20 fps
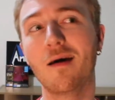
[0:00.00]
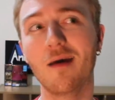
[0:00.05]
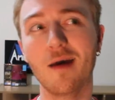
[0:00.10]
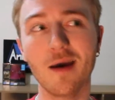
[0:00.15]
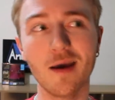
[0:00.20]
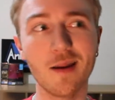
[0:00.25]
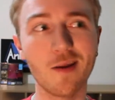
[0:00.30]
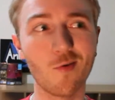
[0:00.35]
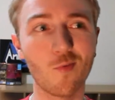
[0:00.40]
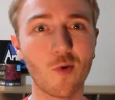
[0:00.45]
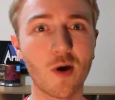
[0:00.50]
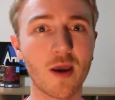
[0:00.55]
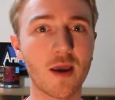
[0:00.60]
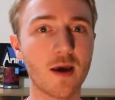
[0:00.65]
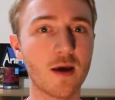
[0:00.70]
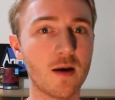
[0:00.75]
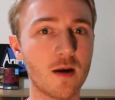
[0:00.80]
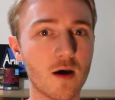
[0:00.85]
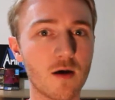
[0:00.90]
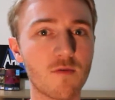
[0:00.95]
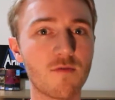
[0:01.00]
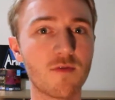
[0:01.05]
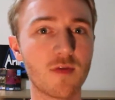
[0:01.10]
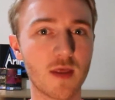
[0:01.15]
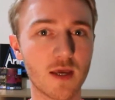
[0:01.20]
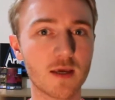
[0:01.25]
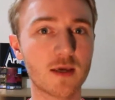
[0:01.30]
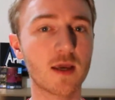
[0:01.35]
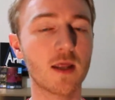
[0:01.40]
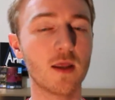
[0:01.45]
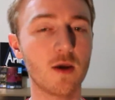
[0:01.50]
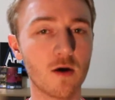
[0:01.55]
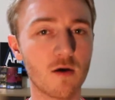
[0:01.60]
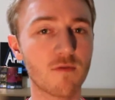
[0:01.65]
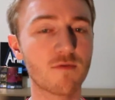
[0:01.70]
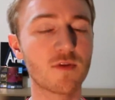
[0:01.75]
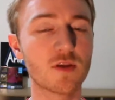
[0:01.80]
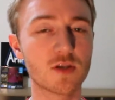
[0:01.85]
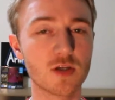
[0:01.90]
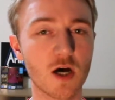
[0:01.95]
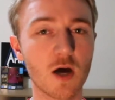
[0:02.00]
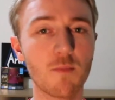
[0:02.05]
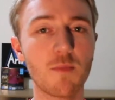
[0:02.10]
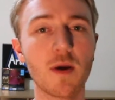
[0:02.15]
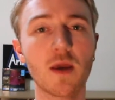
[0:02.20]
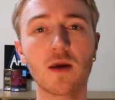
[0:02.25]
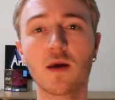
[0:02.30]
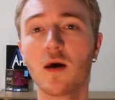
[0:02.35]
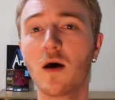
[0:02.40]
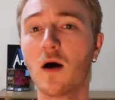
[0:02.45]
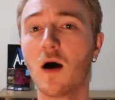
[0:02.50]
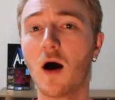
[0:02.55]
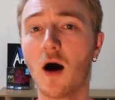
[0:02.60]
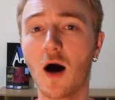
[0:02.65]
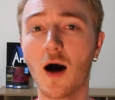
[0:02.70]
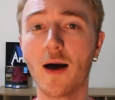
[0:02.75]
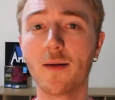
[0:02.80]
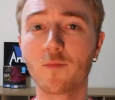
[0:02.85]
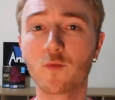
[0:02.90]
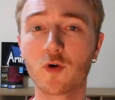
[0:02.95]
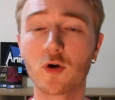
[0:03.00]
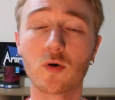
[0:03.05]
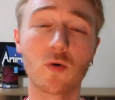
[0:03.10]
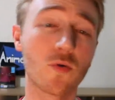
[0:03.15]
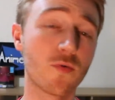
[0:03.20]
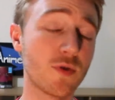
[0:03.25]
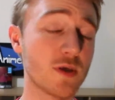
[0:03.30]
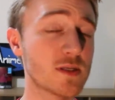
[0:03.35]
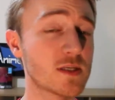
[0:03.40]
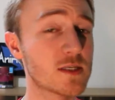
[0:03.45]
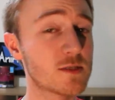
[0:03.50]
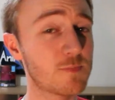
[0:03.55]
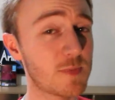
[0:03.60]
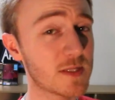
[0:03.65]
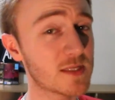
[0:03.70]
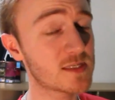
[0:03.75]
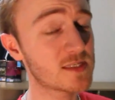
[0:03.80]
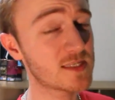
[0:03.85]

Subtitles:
Anyway, enough of that getting off the topic. I'm Criddle, this has been